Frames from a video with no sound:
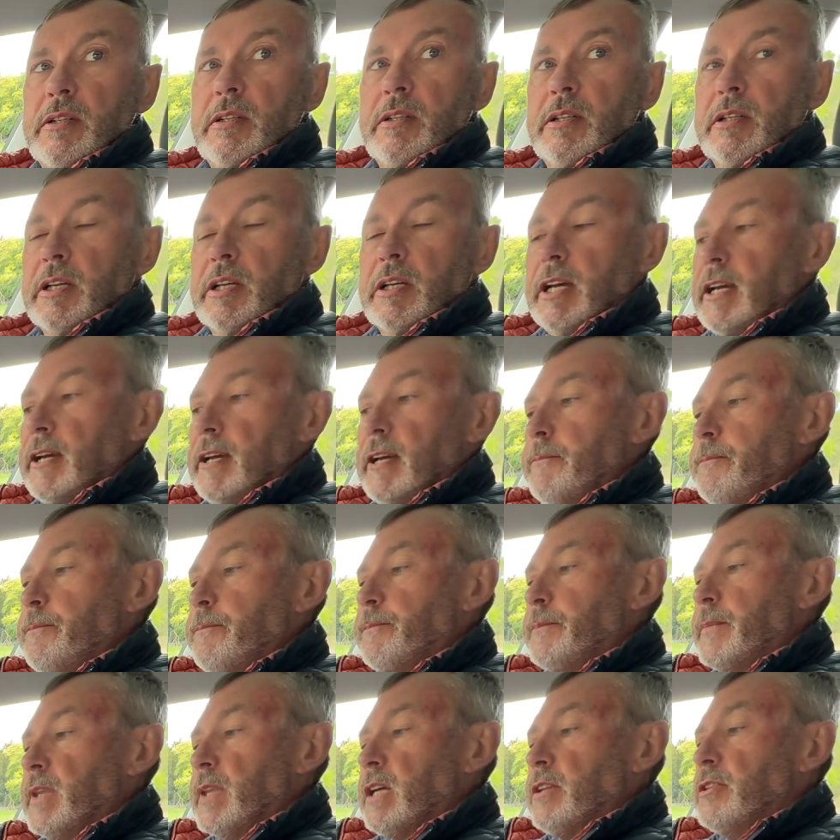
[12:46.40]

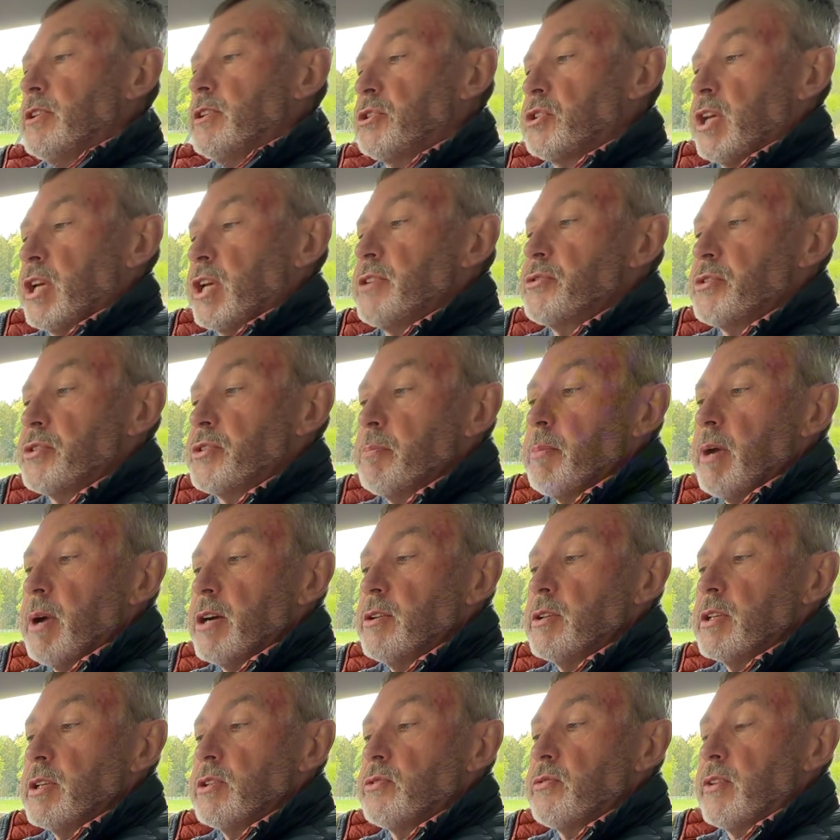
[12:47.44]
The Sentry
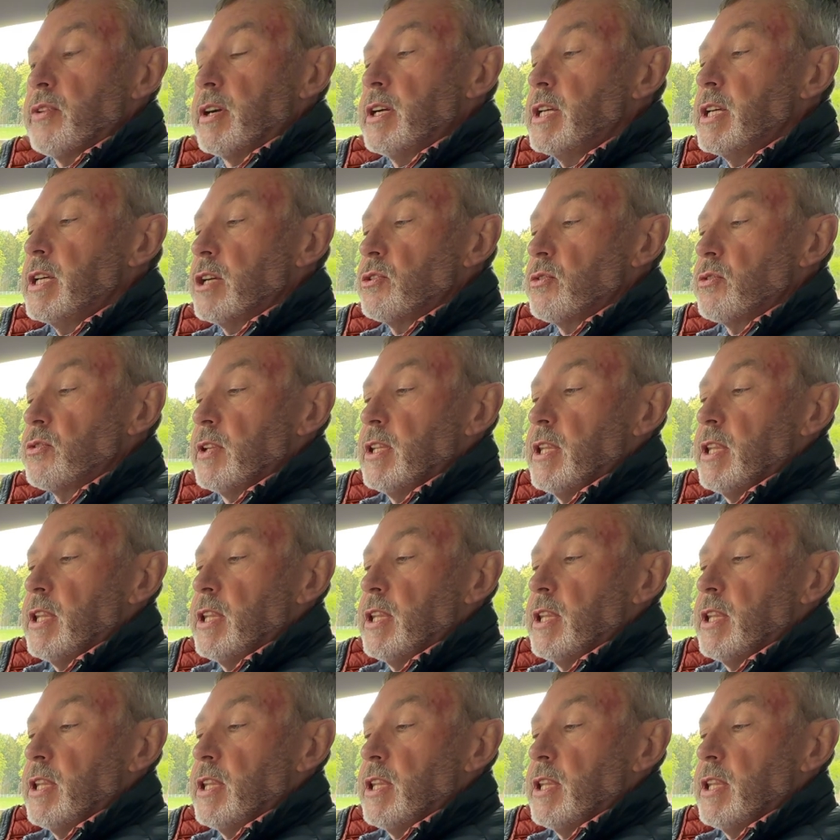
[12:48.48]
mode is very useful.